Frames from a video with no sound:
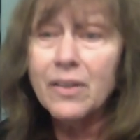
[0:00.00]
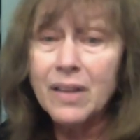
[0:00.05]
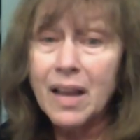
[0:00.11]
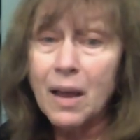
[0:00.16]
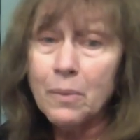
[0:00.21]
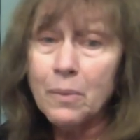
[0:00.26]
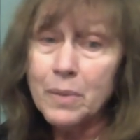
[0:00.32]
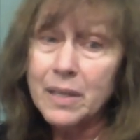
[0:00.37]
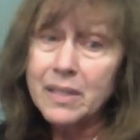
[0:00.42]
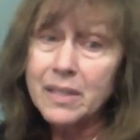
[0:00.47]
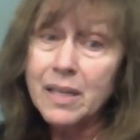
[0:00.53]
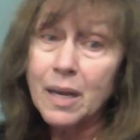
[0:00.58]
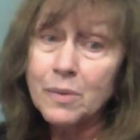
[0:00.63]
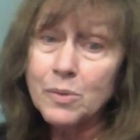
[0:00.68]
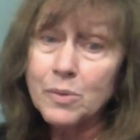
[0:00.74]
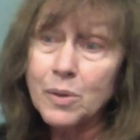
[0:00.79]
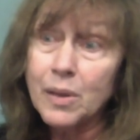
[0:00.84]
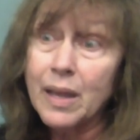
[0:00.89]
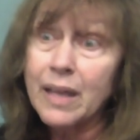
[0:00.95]
how many times they
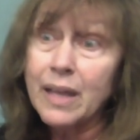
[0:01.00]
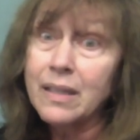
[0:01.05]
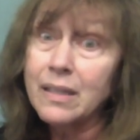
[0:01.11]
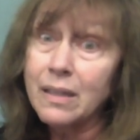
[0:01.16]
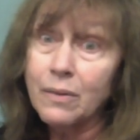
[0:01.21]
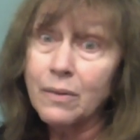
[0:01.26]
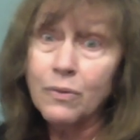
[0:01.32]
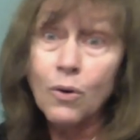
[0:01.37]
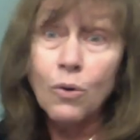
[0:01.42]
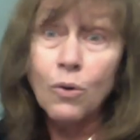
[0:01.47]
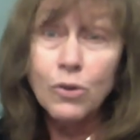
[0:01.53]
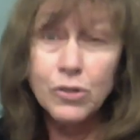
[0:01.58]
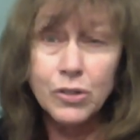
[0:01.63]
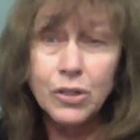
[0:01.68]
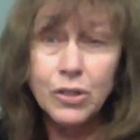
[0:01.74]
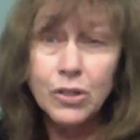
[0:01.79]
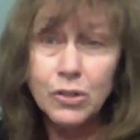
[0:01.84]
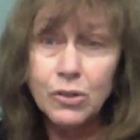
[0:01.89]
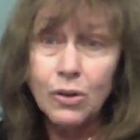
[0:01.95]
landed. Of course, you can
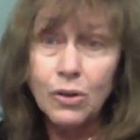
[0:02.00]
do a